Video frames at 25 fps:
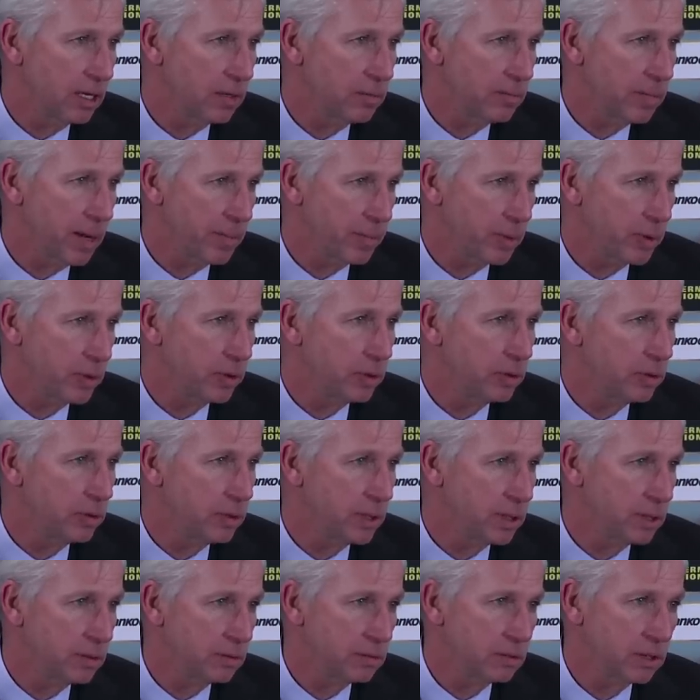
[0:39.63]
Mapu
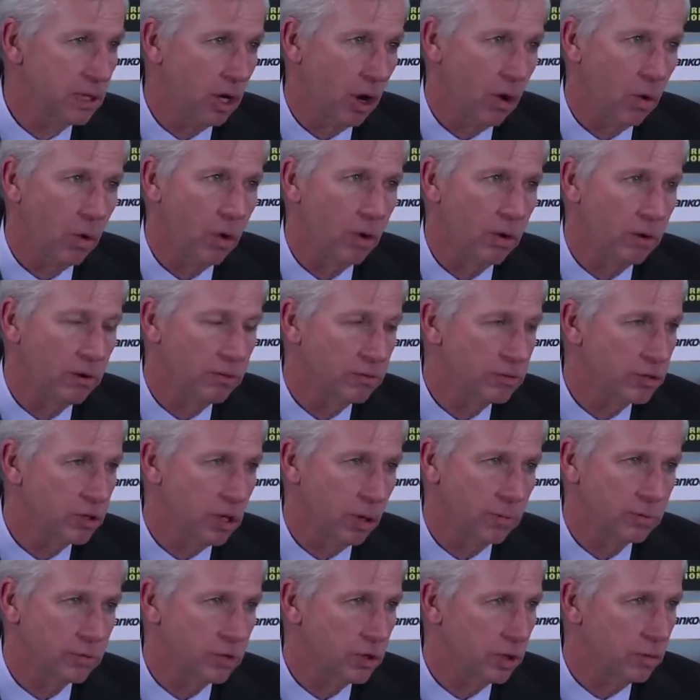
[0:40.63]
and Colo,
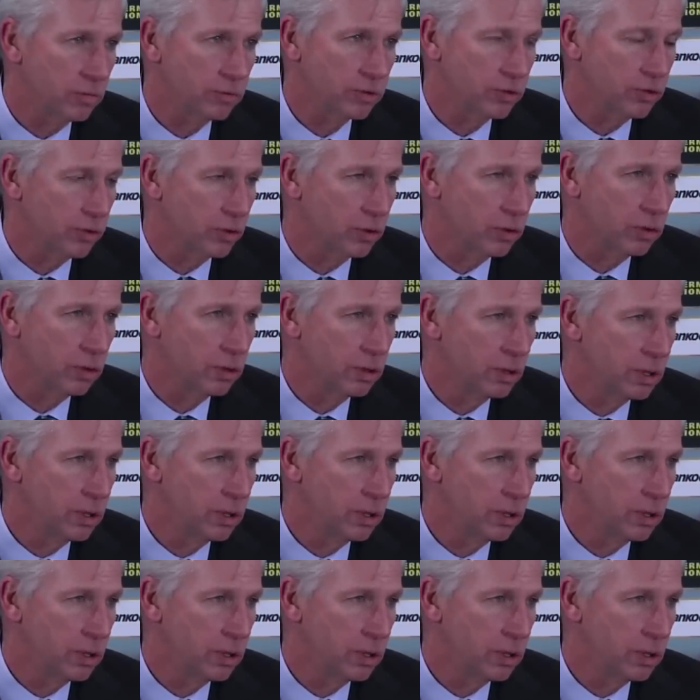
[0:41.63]
top draw